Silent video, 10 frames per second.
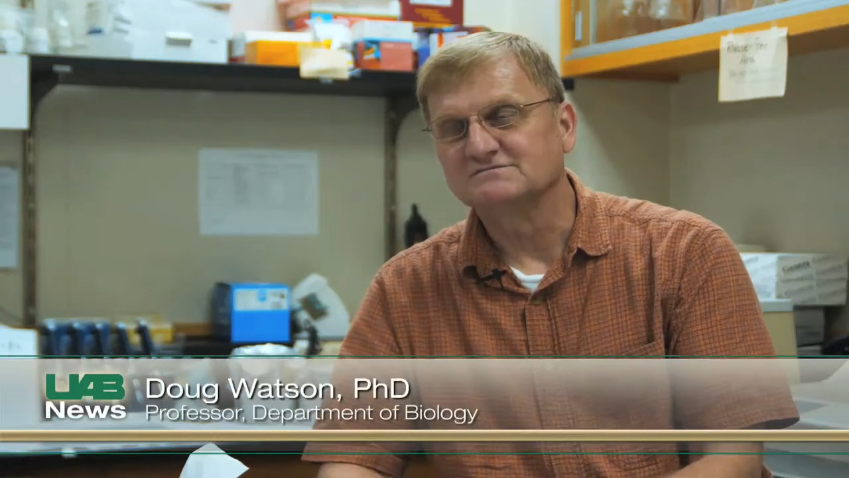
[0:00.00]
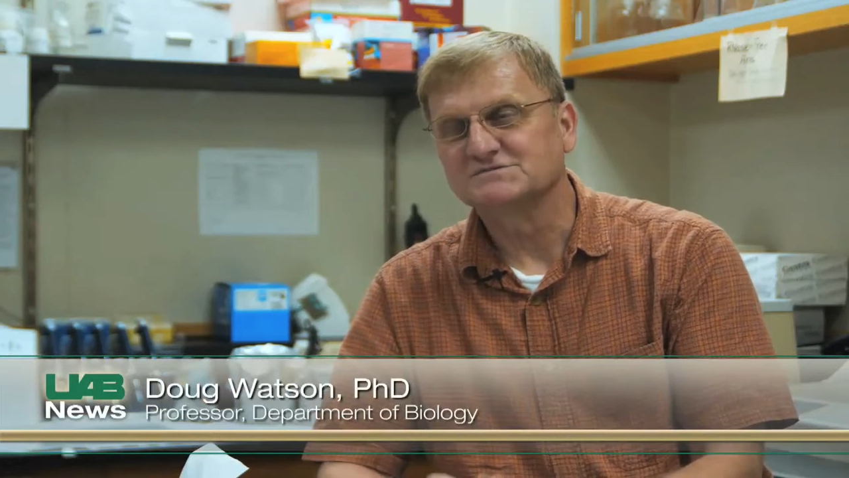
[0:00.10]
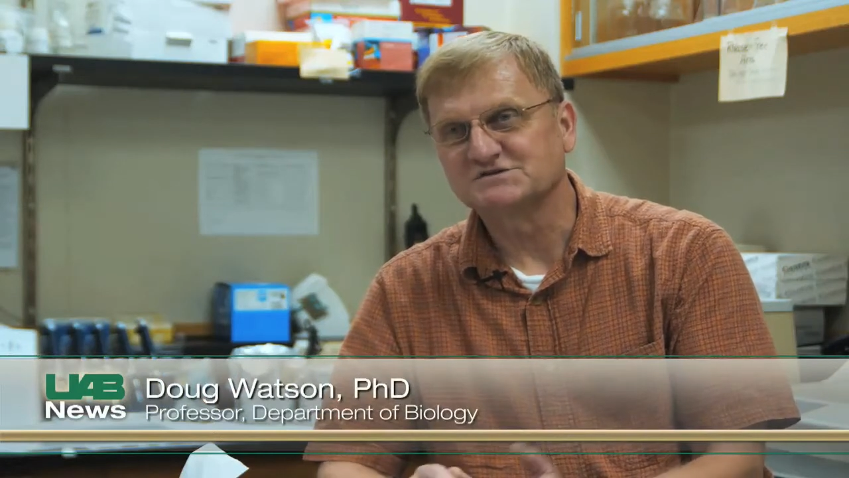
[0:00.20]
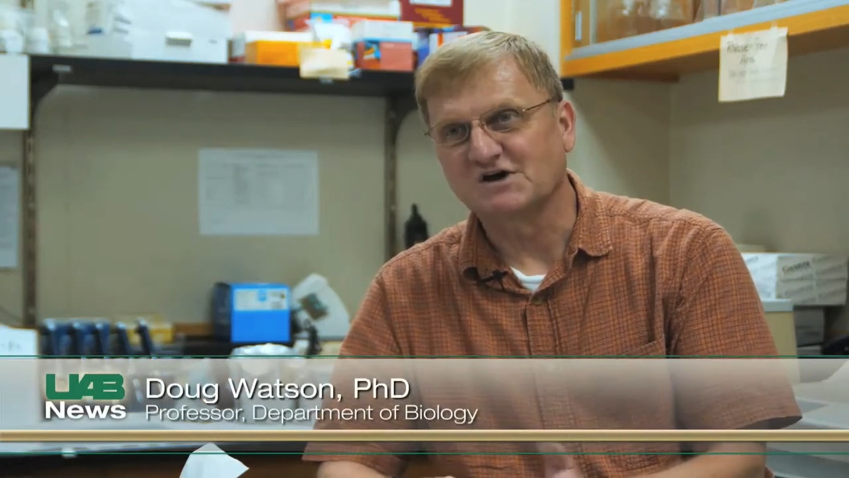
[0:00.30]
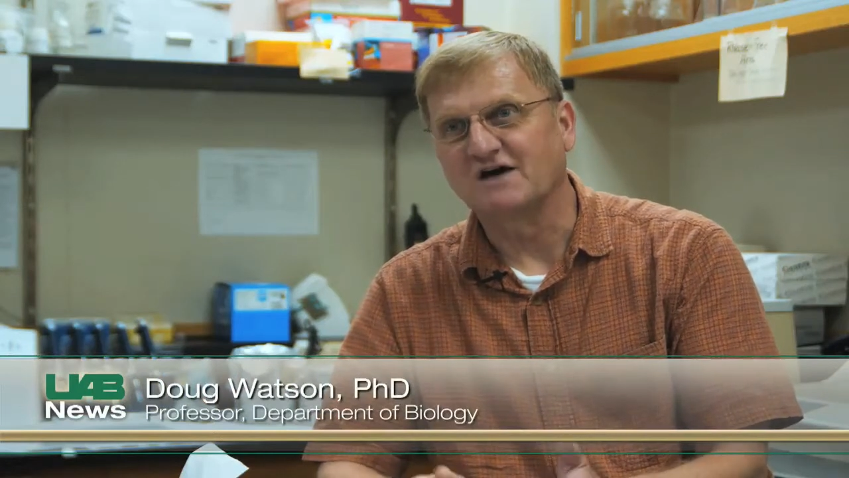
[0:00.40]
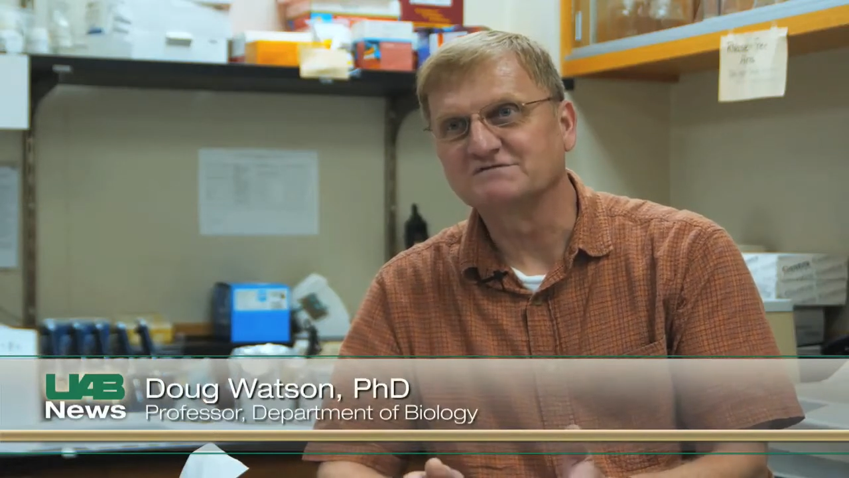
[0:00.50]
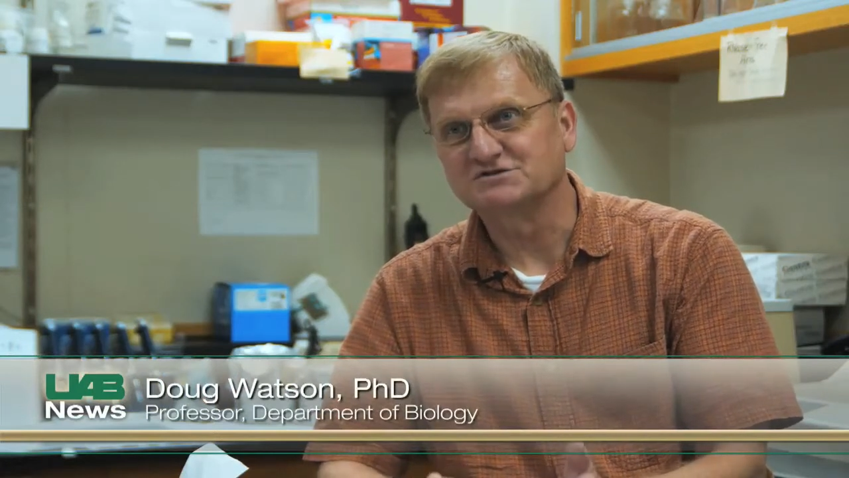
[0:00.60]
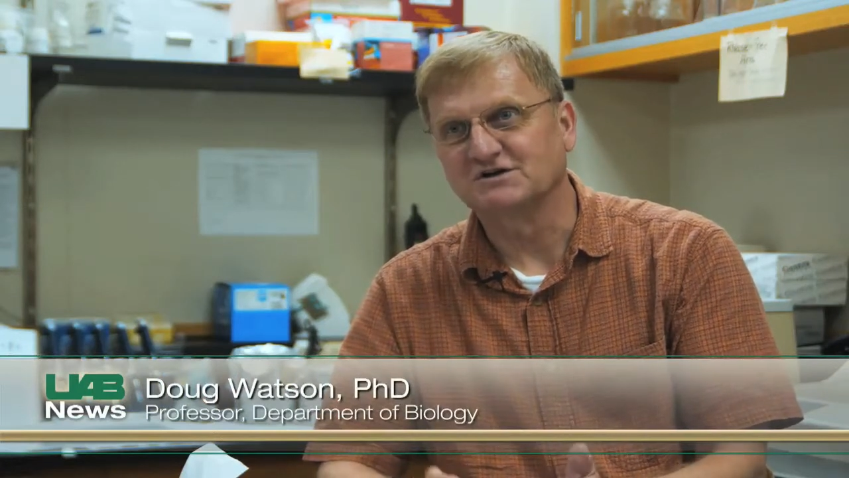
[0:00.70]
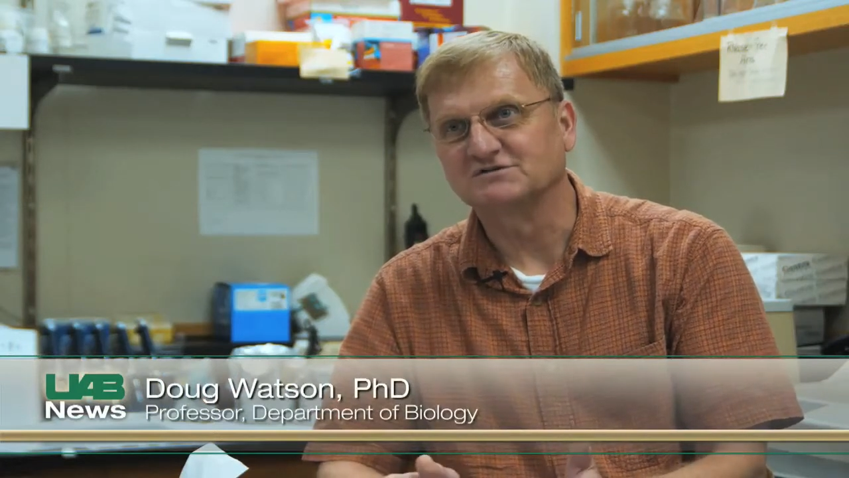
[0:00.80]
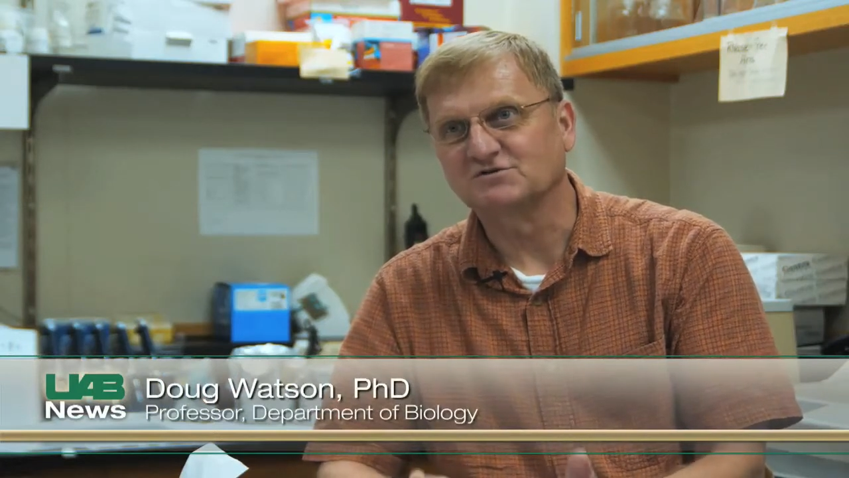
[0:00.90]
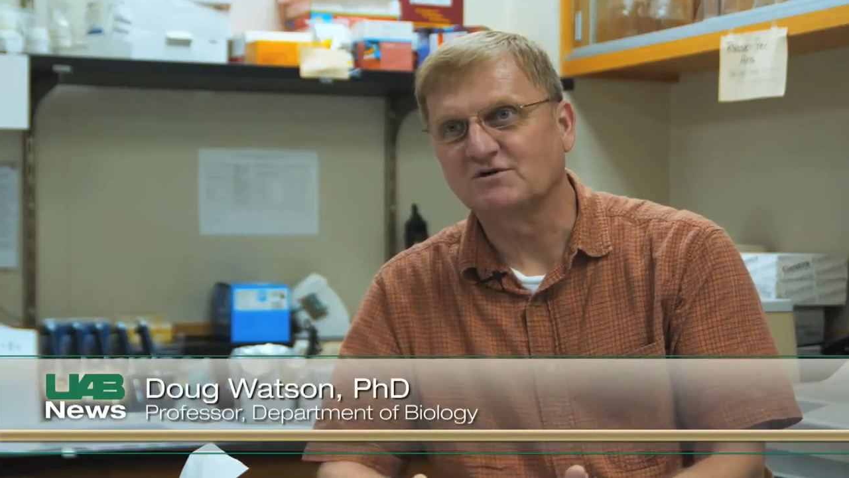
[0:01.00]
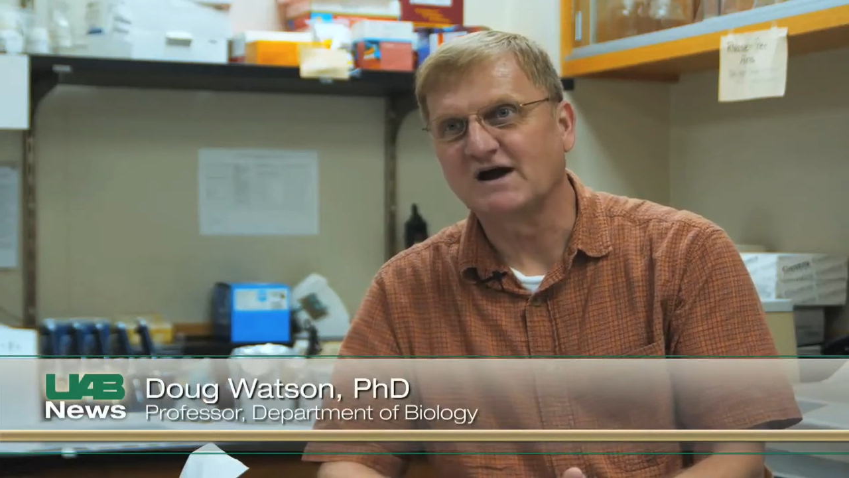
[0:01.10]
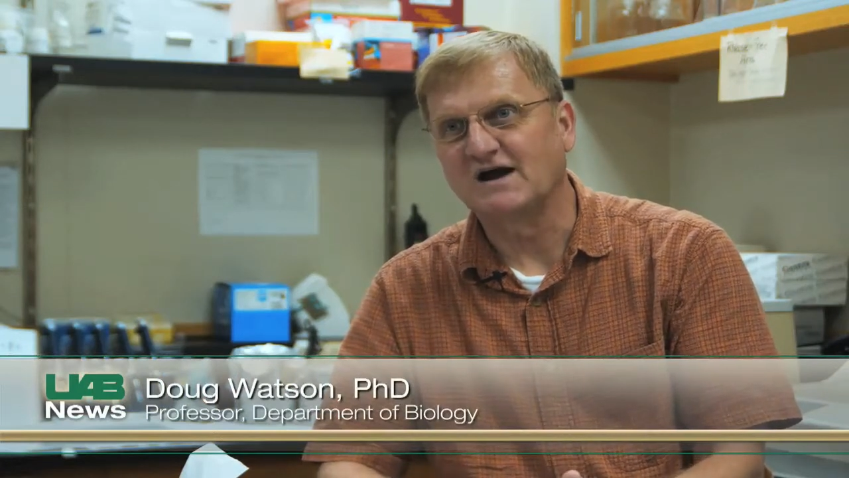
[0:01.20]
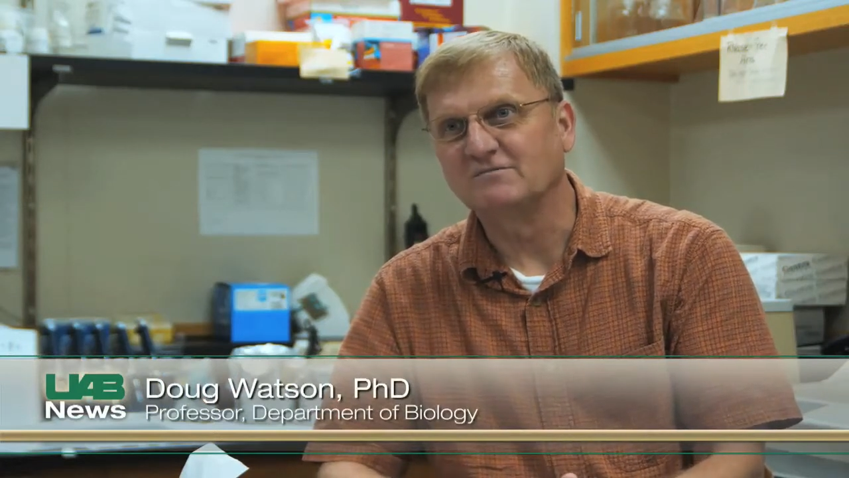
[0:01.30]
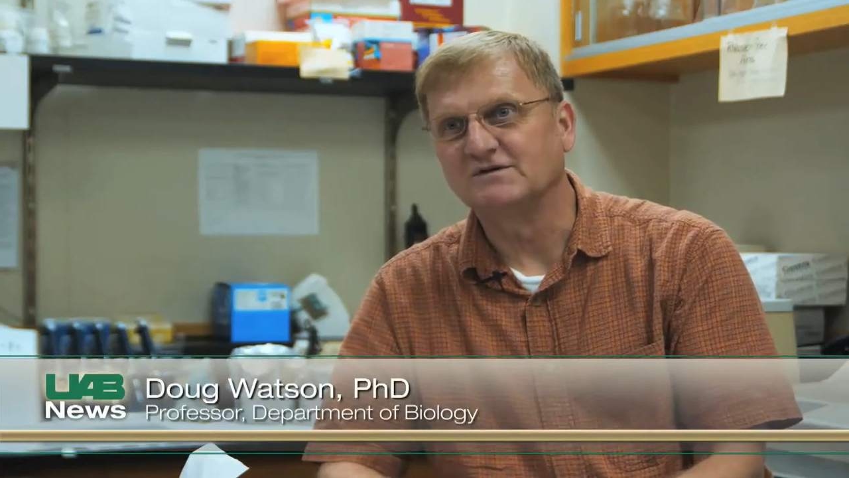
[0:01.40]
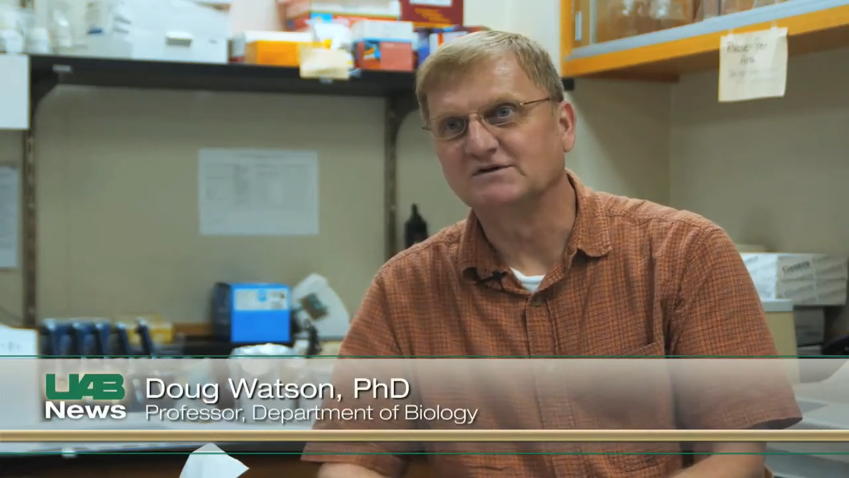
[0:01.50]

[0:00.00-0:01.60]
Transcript: soft-shelled crab,